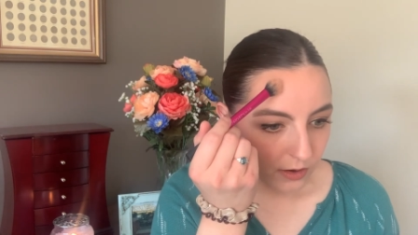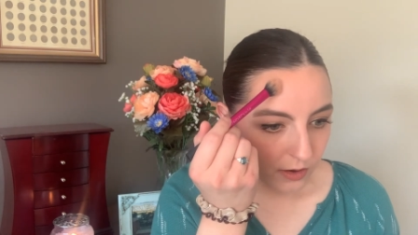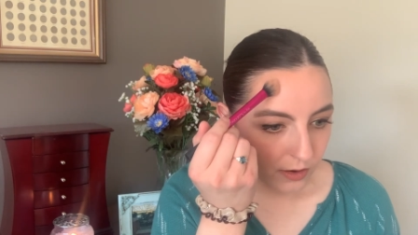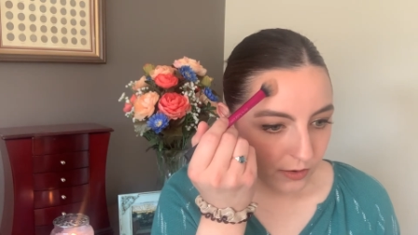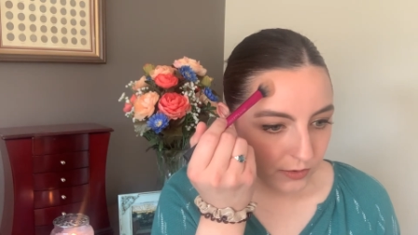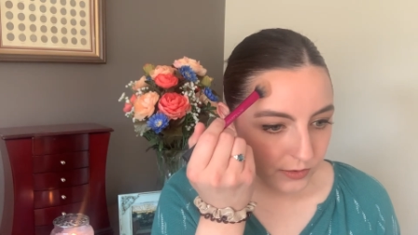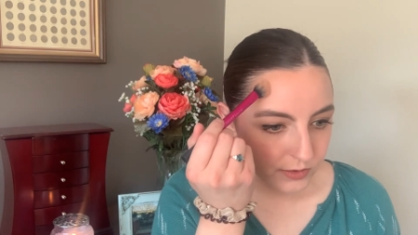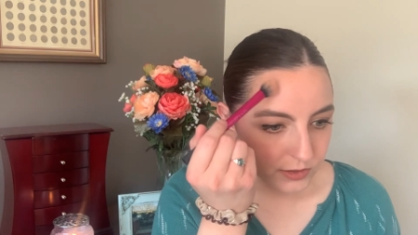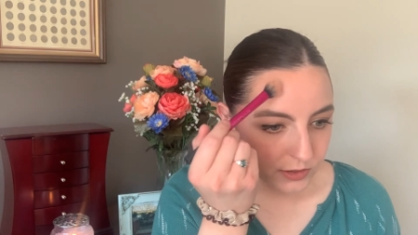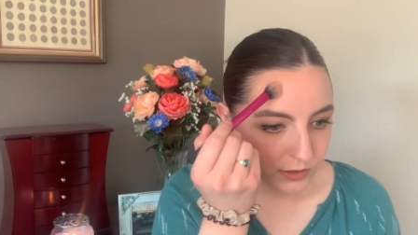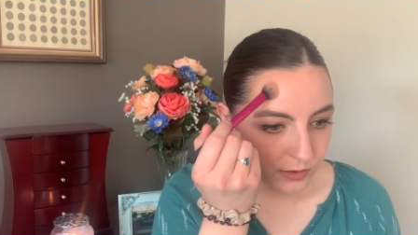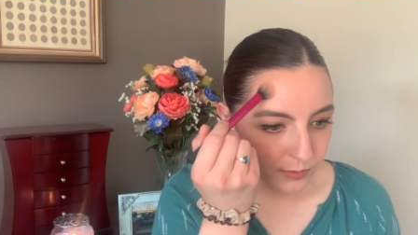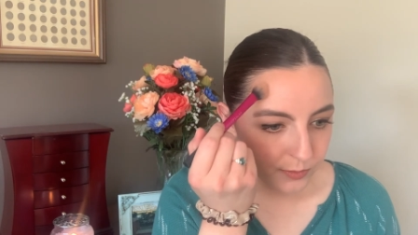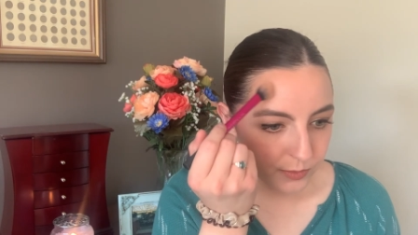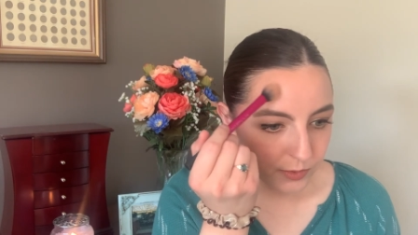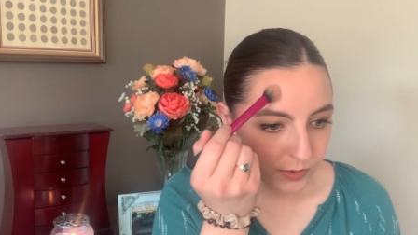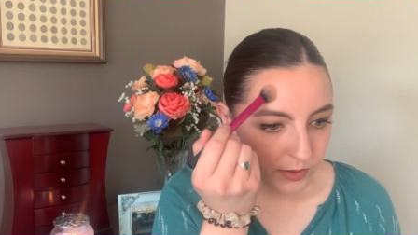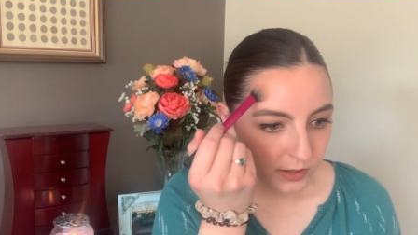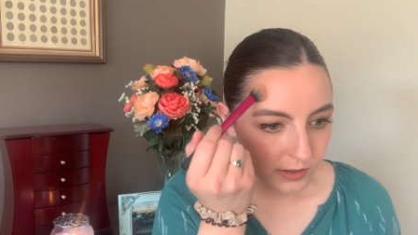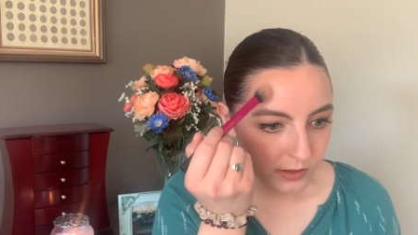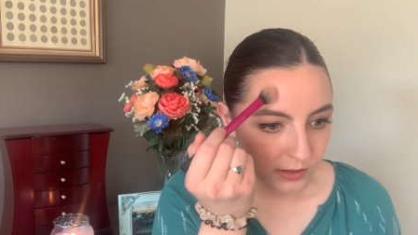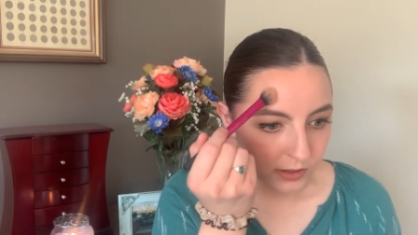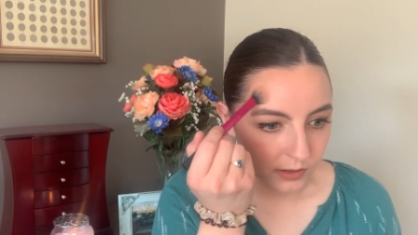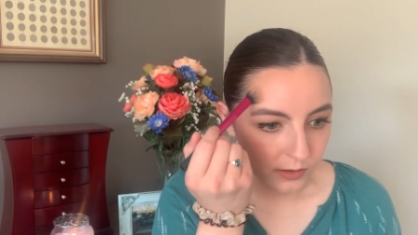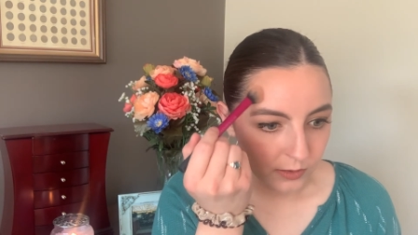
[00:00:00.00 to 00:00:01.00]
also put
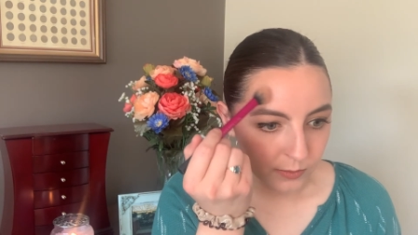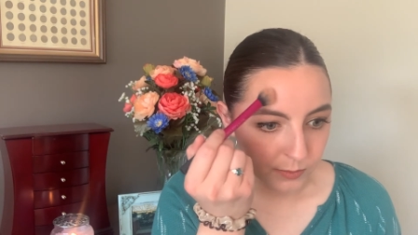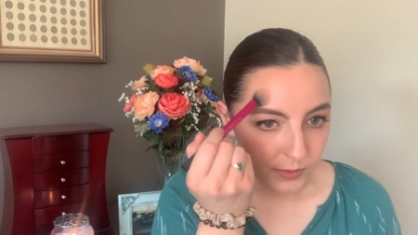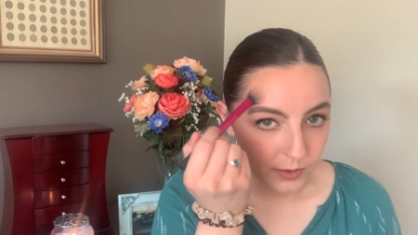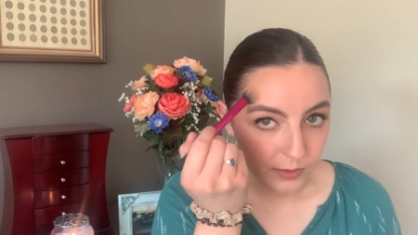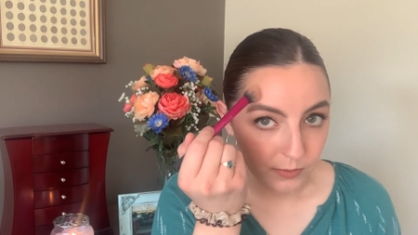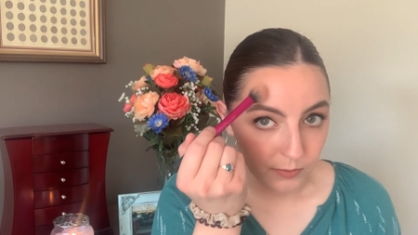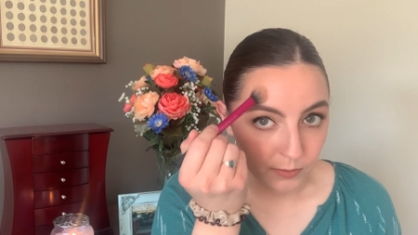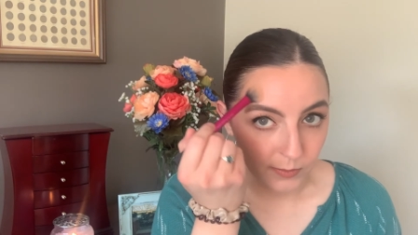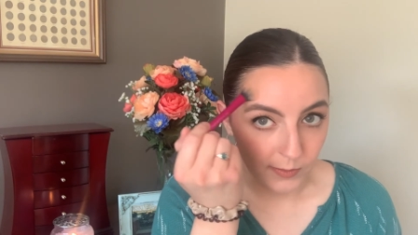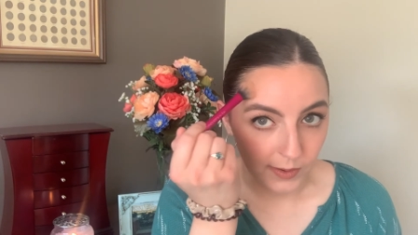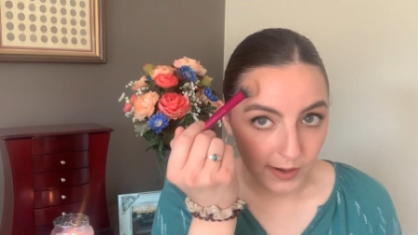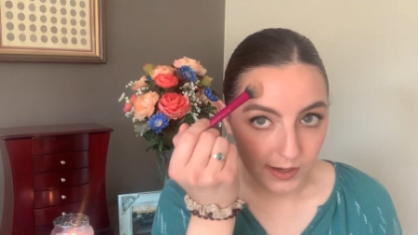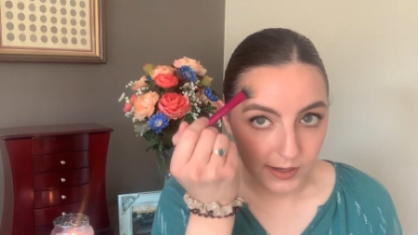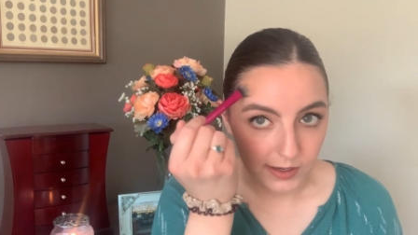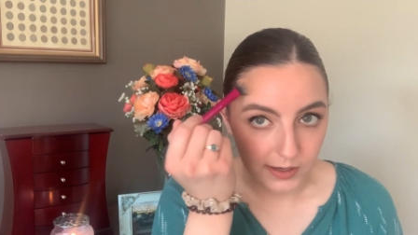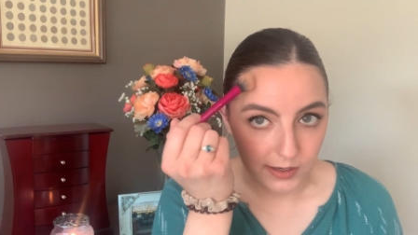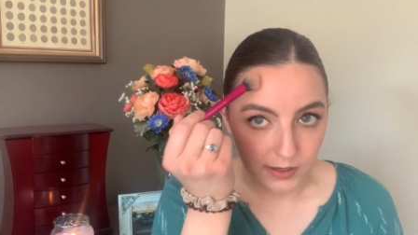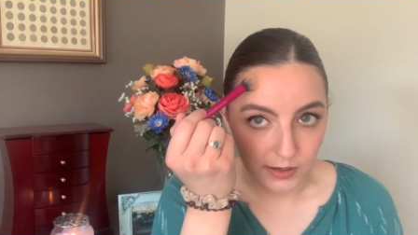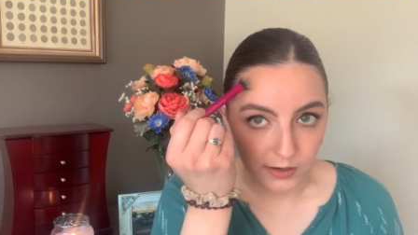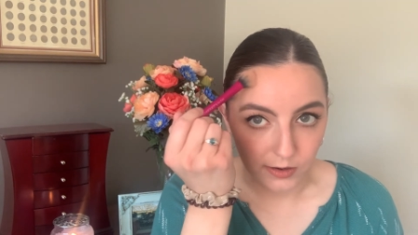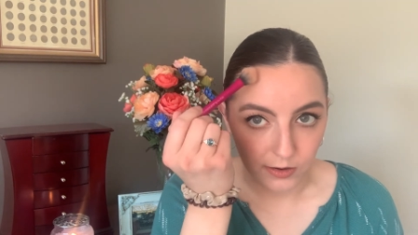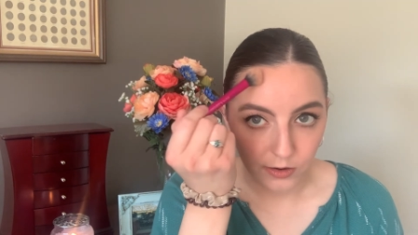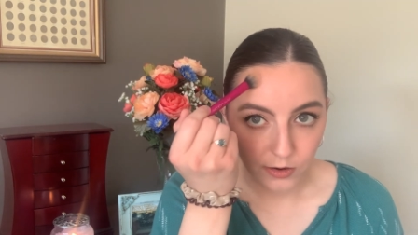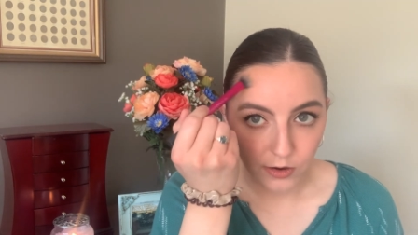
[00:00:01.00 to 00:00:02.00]
a little bit right
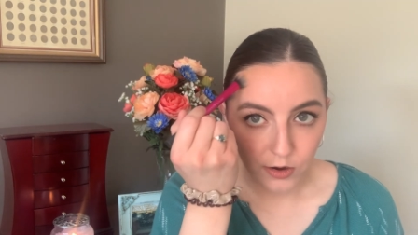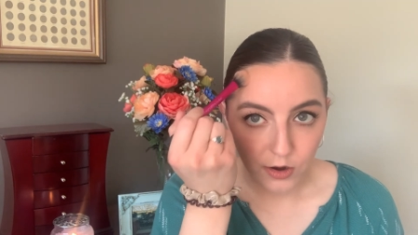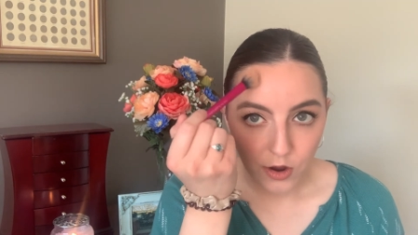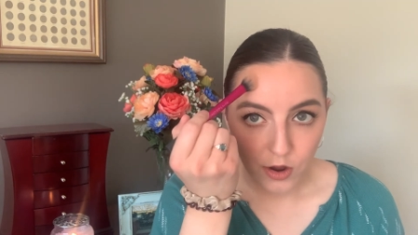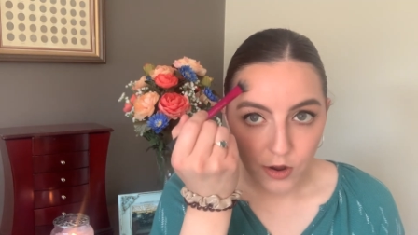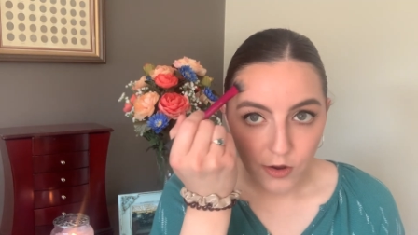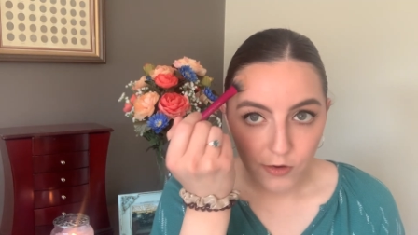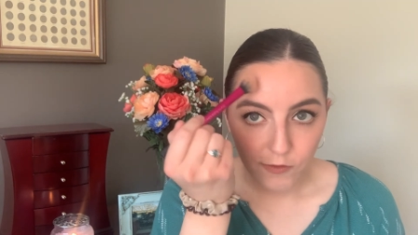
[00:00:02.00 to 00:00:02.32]
here.